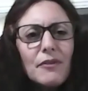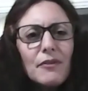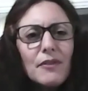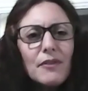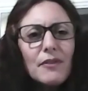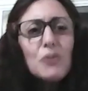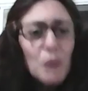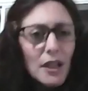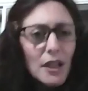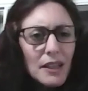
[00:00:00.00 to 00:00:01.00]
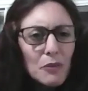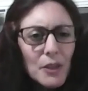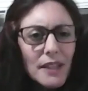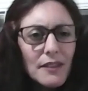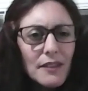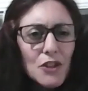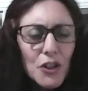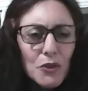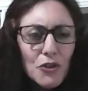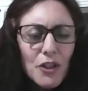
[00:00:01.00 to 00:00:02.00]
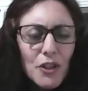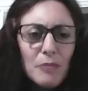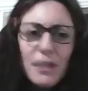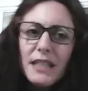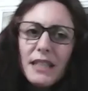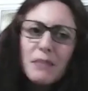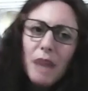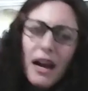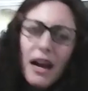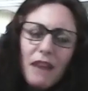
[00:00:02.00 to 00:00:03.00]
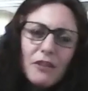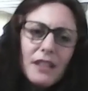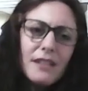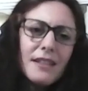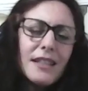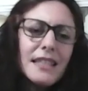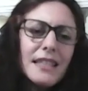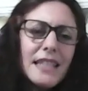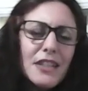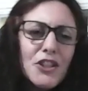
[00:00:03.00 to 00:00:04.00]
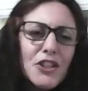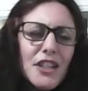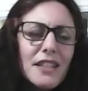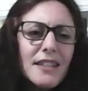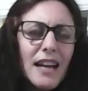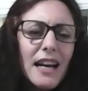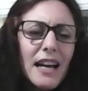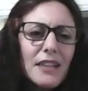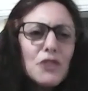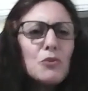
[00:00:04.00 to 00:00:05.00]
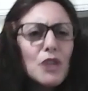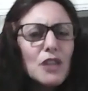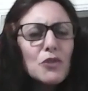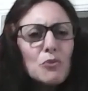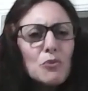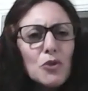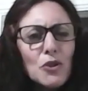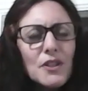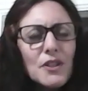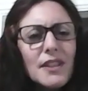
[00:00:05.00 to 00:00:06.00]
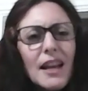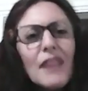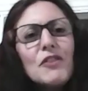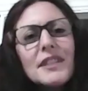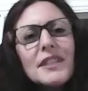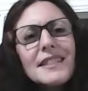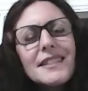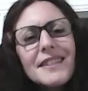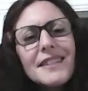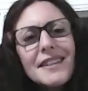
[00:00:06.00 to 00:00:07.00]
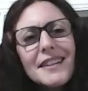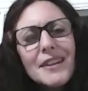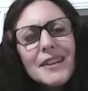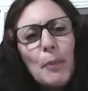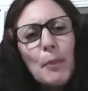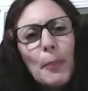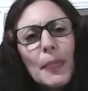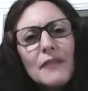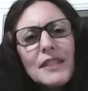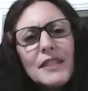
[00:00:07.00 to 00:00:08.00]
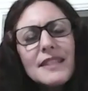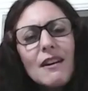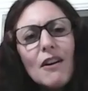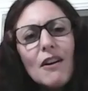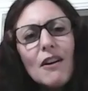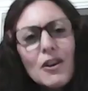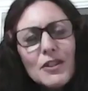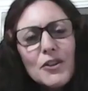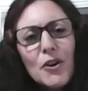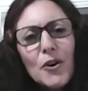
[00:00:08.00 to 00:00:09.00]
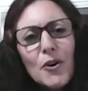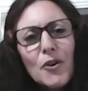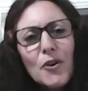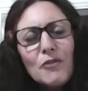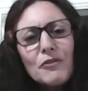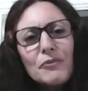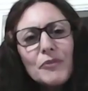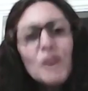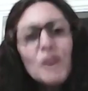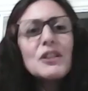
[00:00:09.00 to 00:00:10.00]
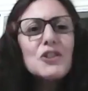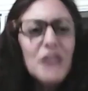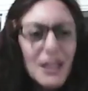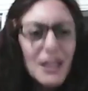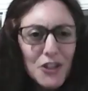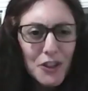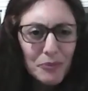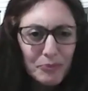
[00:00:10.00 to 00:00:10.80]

If you're working with children, be it as parents, as teachers, and to work towards this art of education.